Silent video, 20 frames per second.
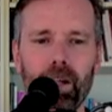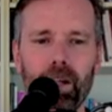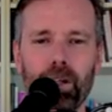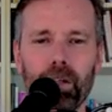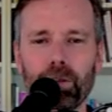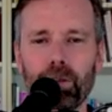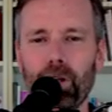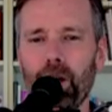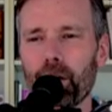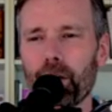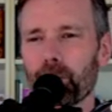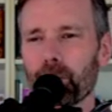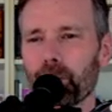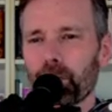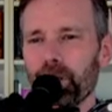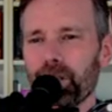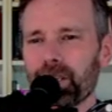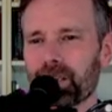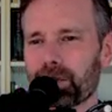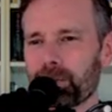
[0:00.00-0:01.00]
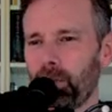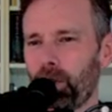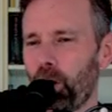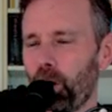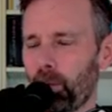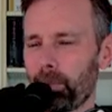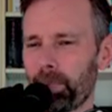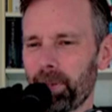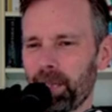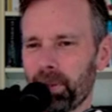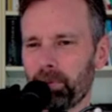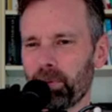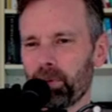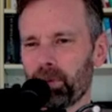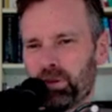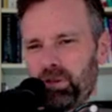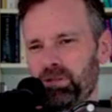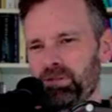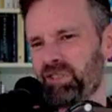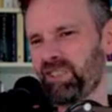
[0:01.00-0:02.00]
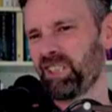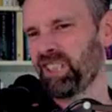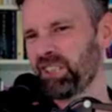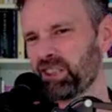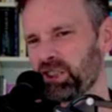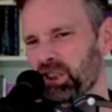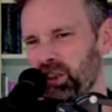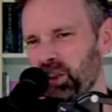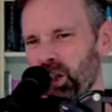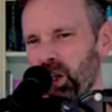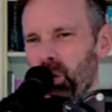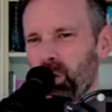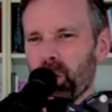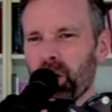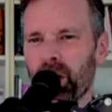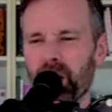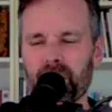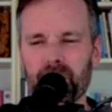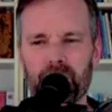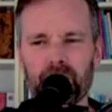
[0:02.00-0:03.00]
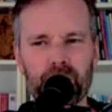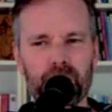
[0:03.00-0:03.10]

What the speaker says: A lot of really small people teaching yoga.